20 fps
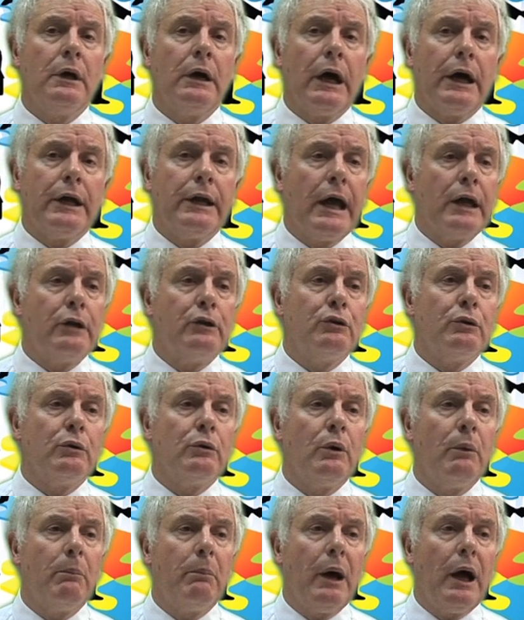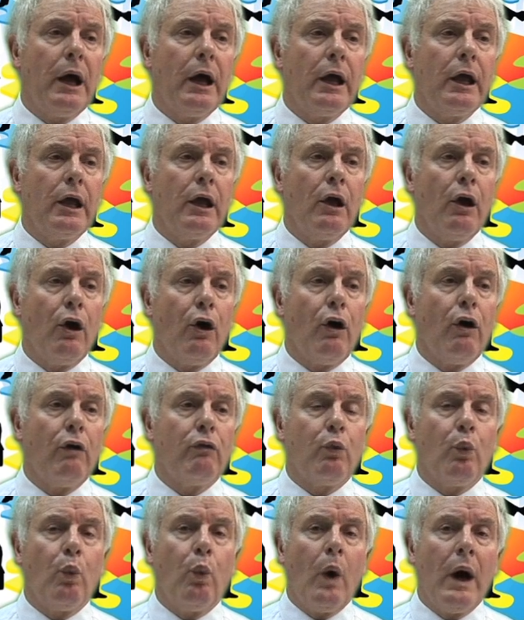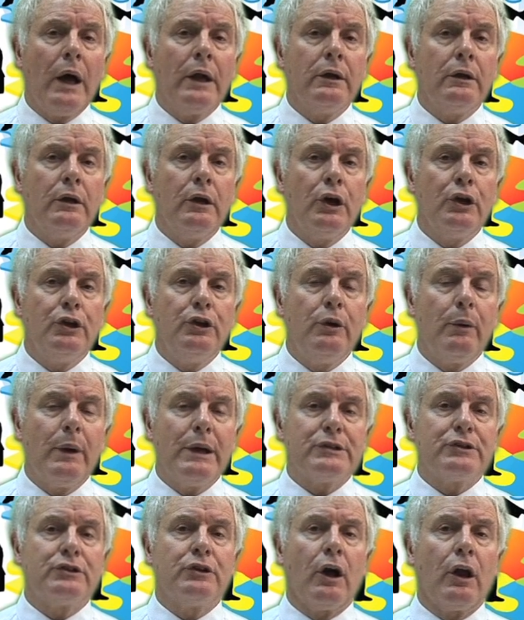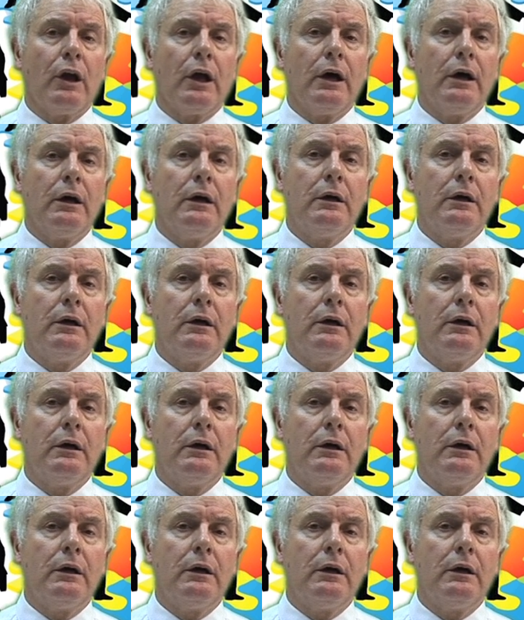an annual pay of $1.